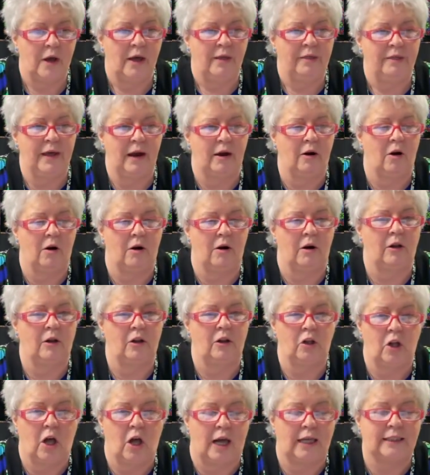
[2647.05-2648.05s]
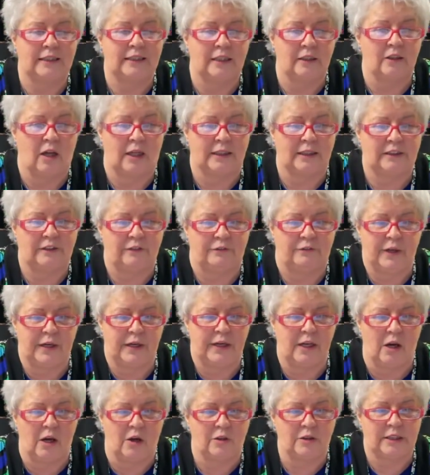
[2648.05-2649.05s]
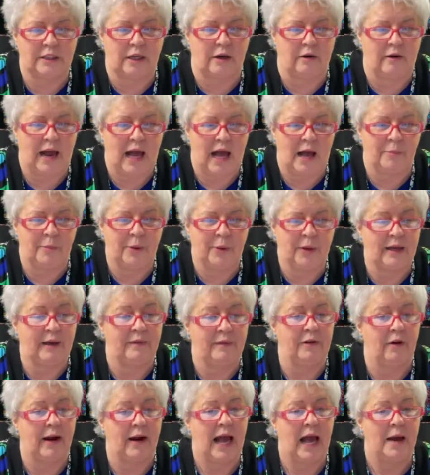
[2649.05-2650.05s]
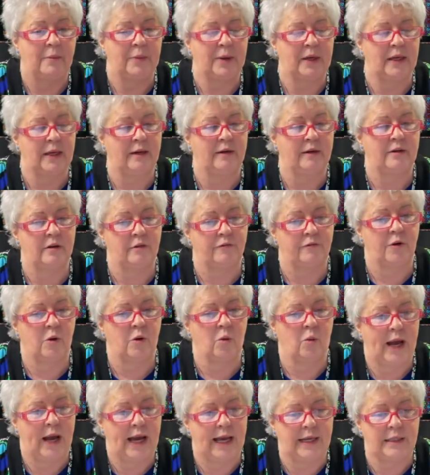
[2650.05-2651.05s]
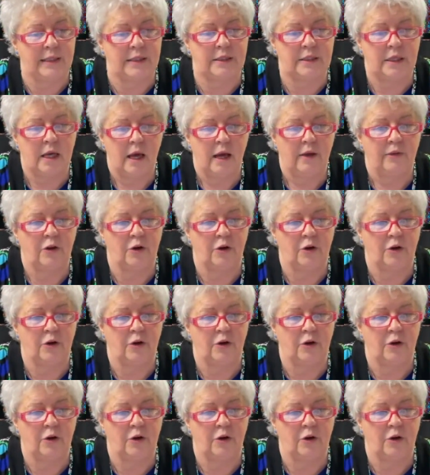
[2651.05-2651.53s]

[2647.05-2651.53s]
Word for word: there are lots and lots of videos that are happening and they're happening in different ways.